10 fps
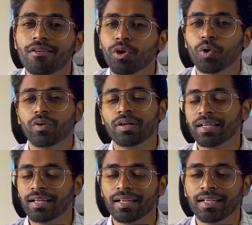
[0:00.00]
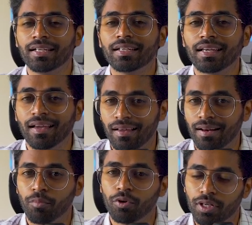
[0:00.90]
no one really care
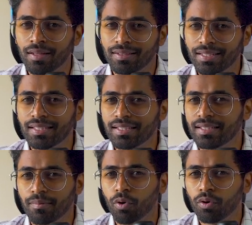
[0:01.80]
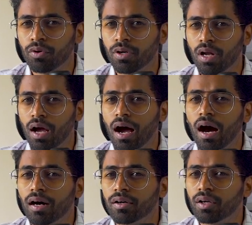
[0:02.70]
about it. This is about
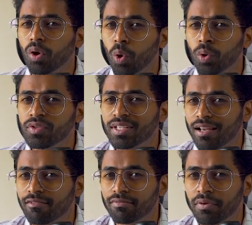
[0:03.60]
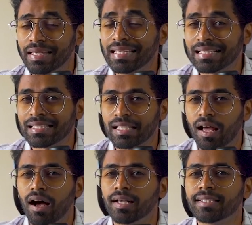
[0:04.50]
our own self. Yes.
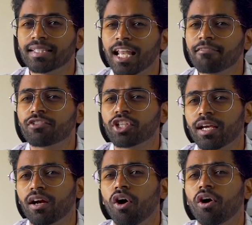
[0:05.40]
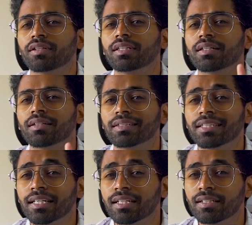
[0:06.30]
A self-check on the
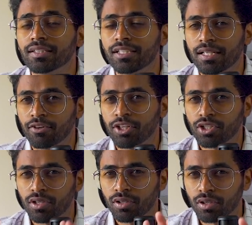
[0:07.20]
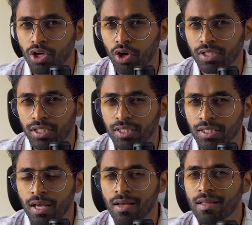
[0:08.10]
younger generation
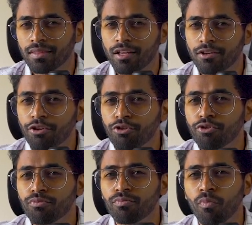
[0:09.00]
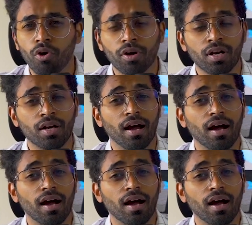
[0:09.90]
doctors, the new modern